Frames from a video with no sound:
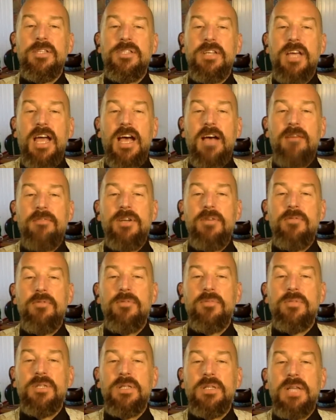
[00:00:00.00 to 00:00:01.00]
to have any room
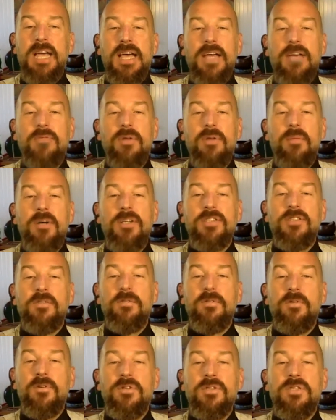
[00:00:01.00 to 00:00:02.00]
to land, we must
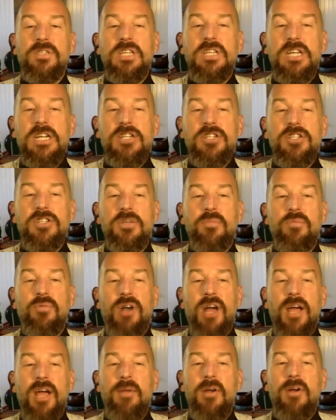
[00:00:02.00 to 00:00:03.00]
first teach the
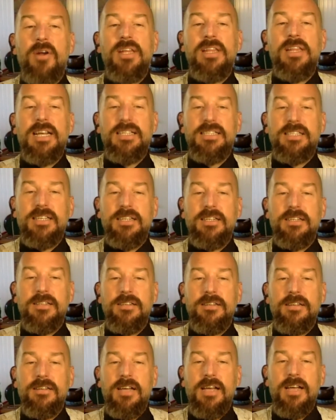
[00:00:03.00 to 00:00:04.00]
primary lesson,
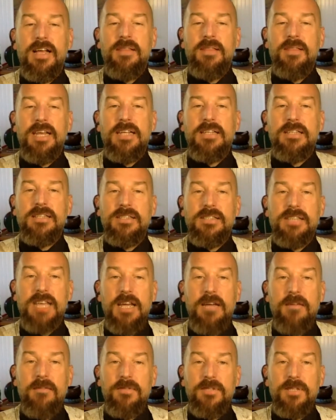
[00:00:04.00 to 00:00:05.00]
that it's
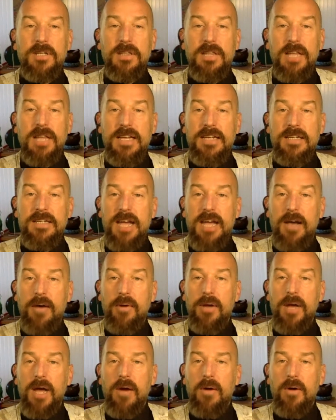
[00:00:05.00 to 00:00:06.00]
safe to let down
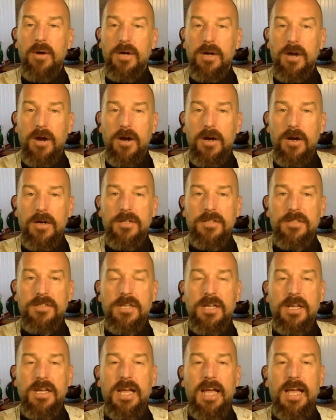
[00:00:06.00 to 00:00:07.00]
our guards
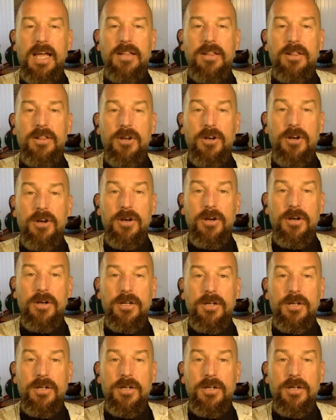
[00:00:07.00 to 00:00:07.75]
and learn